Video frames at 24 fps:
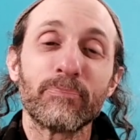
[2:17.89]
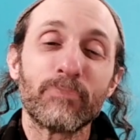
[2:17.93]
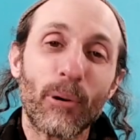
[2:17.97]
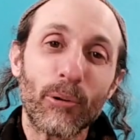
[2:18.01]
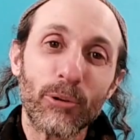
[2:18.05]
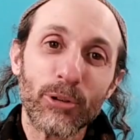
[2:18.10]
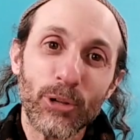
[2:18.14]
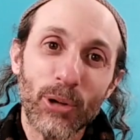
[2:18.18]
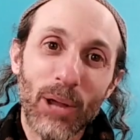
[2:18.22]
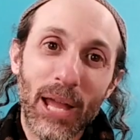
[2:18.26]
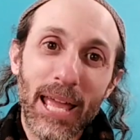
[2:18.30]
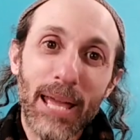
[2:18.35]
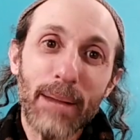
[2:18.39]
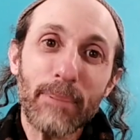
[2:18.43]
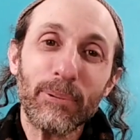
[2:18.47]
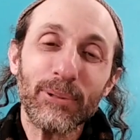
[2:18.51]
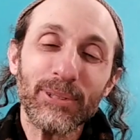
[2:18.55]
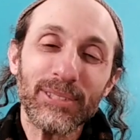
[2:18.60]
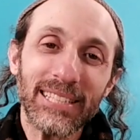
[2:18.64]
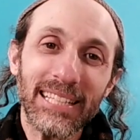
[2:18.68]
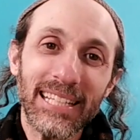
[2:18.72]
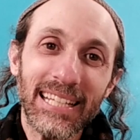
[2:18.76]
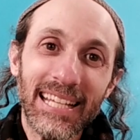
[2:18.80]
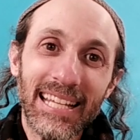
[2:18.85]
But when you're
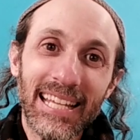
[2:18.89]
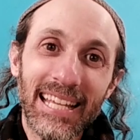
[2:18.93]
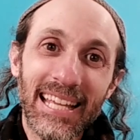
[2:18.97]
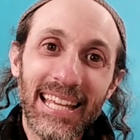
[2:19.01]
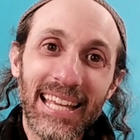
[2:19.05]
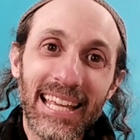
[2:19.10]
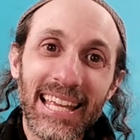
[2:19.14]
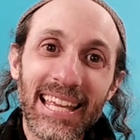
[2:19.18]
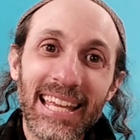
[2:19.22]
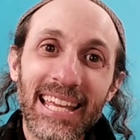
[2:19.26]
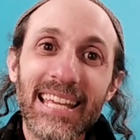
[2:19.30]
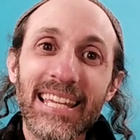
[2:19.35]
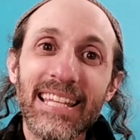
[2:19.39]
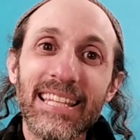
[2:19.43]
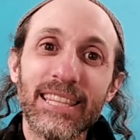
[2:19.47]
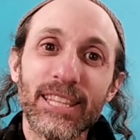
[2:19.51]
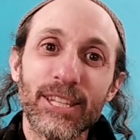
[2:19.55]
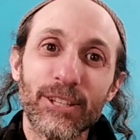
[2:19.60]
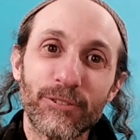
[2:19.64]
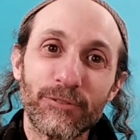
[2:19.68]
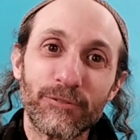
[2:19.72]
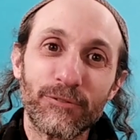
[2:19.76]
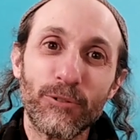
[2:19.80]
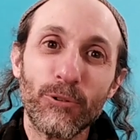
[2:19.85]
able to eat
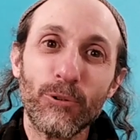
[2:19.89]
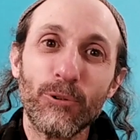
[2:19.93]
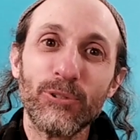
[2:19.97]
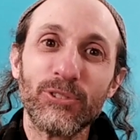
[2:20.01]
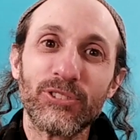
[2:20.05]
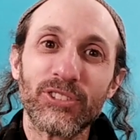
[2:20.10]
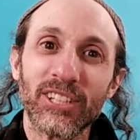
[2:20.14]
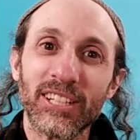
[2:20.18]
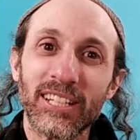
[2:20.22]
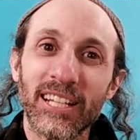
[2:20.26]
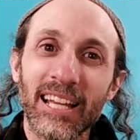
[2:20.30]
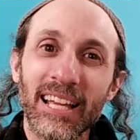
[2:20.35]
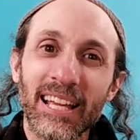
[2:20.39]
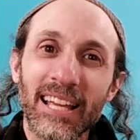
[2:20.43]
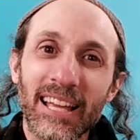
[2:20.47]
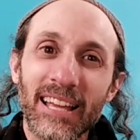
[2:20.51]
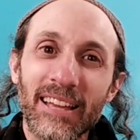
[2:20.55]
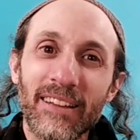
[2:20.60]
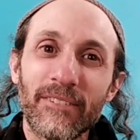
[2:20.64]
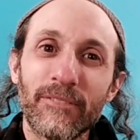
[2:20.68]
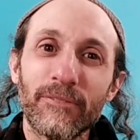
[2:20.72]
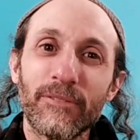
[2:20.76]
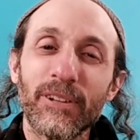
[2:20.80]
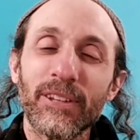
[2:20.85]
the foods and
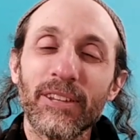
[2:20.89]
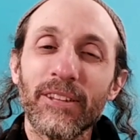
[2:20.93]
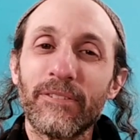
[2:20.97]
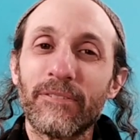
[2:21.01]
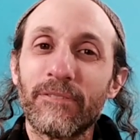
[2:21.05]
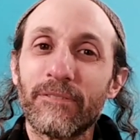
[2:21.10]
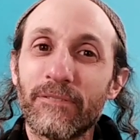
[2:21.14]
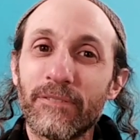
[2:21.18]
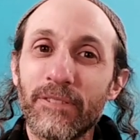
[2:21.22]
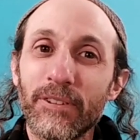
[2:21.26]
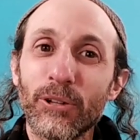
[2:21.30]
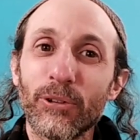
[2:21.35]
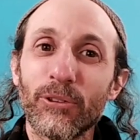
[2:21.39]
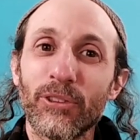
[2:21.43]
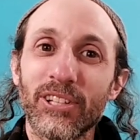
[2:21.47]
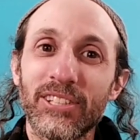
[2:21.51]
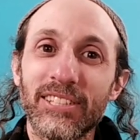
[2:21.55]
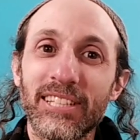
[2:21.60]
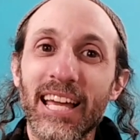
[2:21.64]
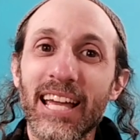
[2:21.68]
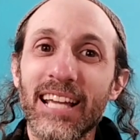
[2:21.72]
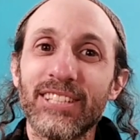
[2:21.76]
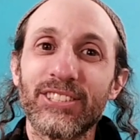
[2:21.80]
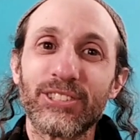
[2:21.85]
really feel the
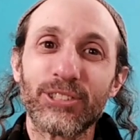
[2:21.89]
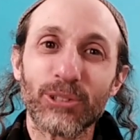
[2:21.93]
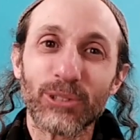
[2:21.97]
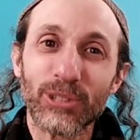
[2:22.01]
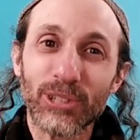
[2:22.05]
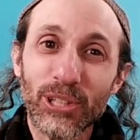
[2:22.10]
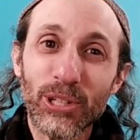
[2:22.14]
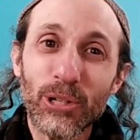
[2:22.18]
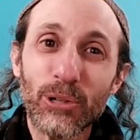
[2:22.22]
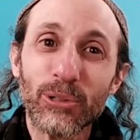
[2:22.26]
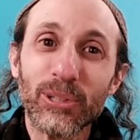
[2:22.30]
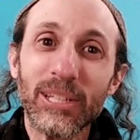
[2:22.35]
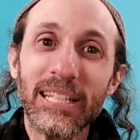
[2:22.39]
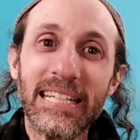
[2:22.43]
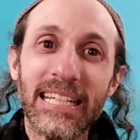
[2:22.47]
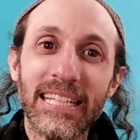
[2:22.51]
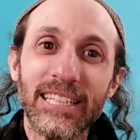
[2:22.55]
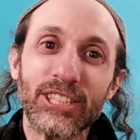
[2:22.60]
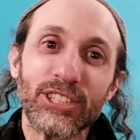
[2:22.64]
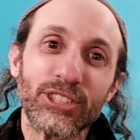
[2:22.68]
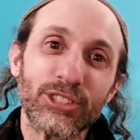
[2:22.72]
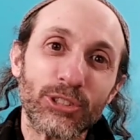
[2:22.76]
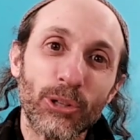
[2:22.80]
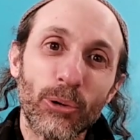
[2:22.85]
taste. You literally
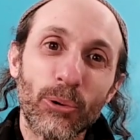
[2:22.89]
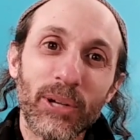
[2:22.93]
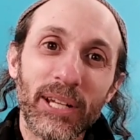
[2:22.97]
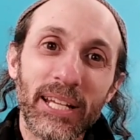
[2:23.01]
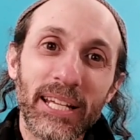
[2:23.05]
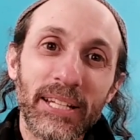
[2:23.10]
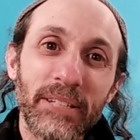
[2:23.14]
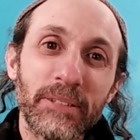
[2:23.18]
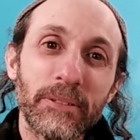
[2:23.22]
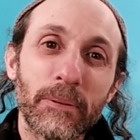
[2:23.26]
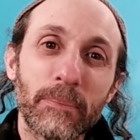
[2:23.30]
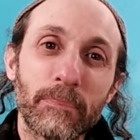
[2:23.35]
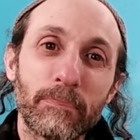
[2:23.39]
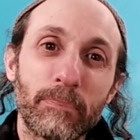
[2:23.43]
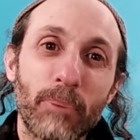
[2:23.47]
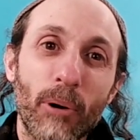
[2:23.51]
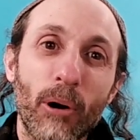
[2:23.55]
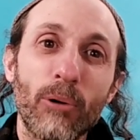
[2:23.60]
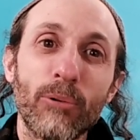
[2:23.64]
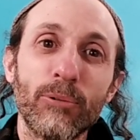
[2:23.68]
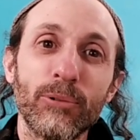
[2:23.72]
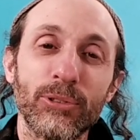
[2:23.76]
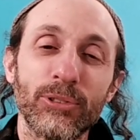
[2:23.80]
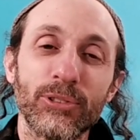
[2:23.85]
get the story in your
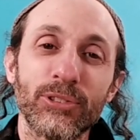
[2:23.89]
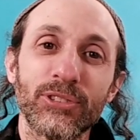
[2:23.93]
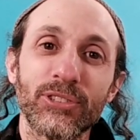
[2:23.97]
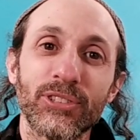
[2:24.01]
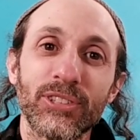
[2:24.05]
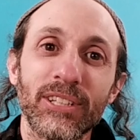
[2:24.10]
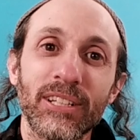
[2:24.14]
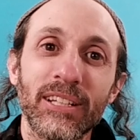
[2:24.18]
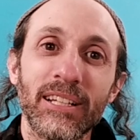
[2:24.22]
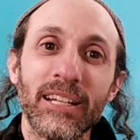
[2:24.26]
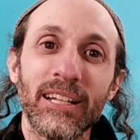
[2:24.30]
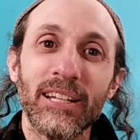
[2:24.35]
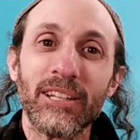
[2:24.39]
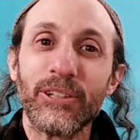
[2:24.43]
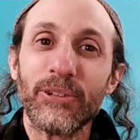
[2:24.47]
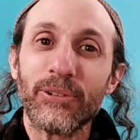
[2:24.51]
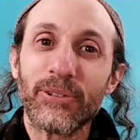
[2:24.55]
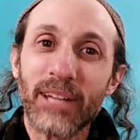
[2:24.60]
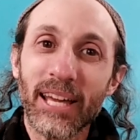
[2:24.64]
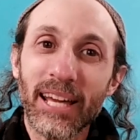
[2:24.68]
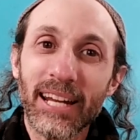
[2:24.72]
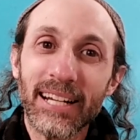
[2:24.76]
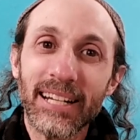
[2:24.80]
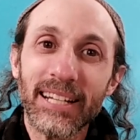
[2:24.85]
bones. You
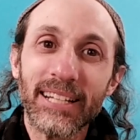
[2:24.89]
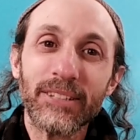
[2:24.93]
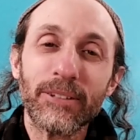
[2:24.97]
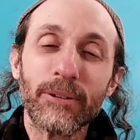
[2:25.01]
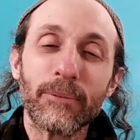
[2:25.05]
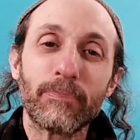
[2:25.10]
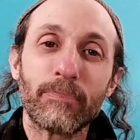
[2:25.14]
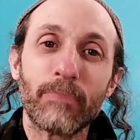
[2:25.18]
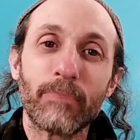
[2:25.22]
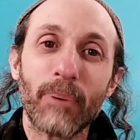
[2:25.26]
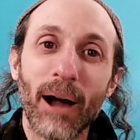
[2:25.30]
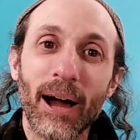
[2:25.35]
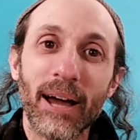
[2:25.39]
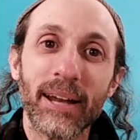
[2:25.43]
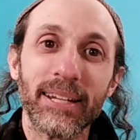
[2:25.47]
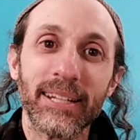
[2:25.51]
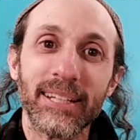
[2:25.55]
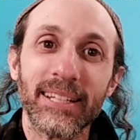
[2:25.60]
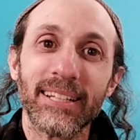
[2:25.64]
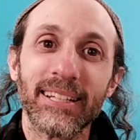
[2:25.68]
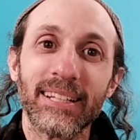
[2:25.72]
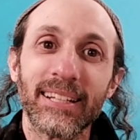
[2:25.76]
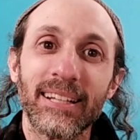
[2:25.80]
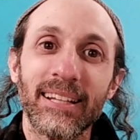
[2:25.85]
get it in your
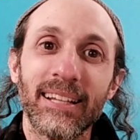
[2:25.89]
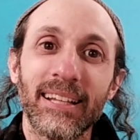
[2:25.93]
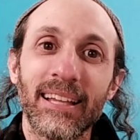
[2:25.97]
body.